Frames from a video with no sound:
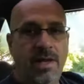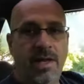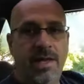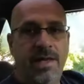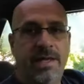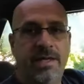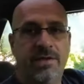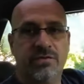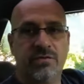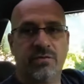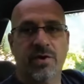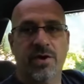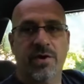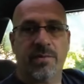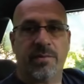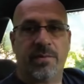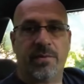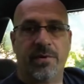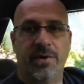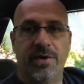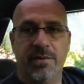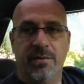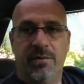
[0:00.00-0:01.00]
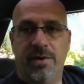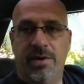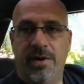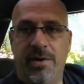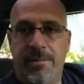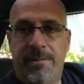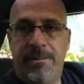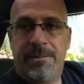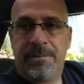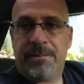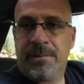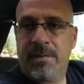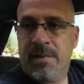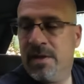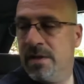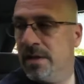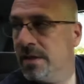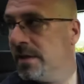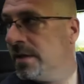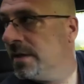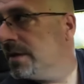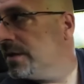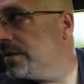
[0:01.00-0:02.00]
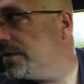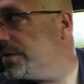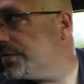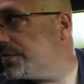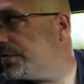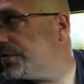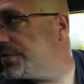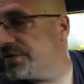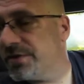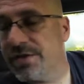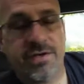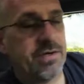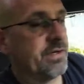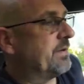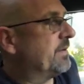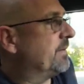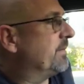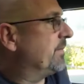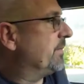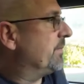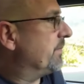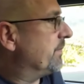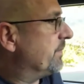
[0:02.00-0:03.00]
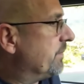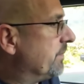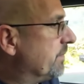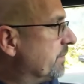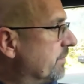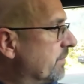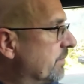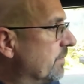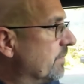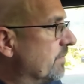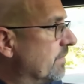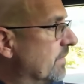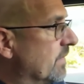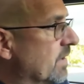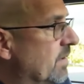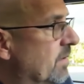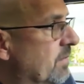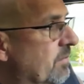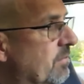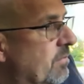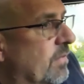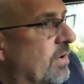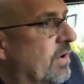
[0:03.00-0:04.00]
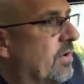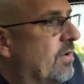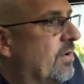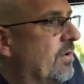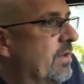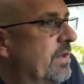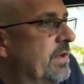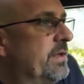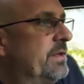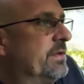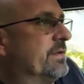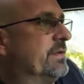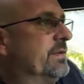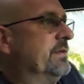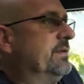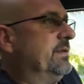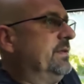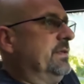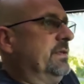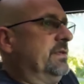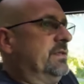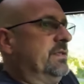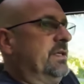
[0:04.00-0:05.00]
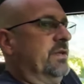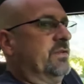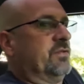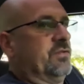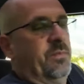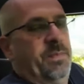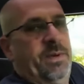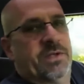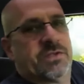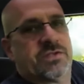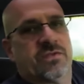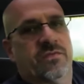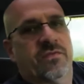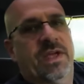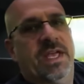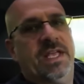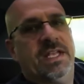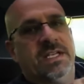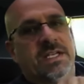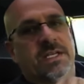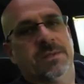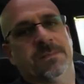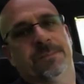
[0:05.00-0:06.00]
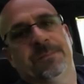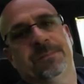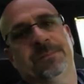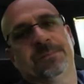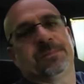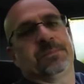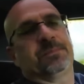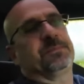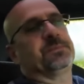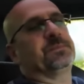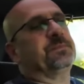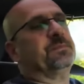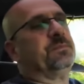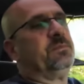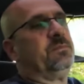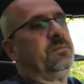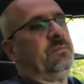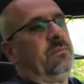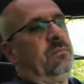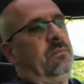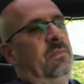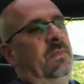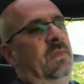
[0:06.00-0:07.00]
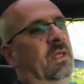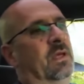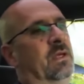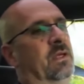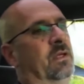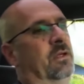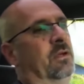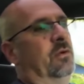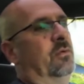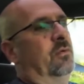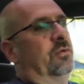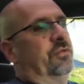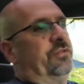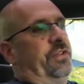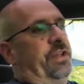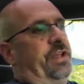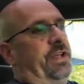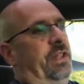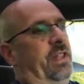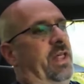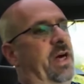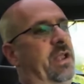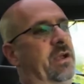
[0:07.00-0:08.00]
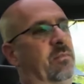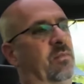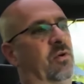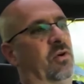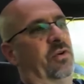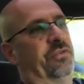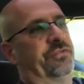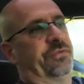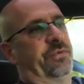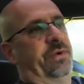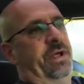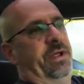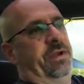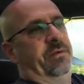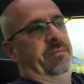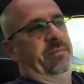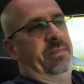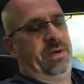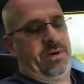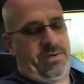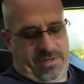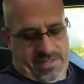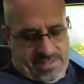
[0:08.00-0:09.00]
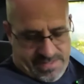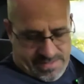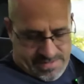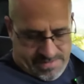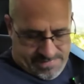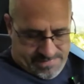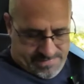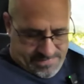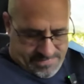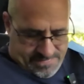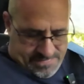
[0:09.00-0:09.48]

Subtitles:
I think it's running pretty well. This is a mall that's in central Pennsylvania. Of course, like a lot of malls around America,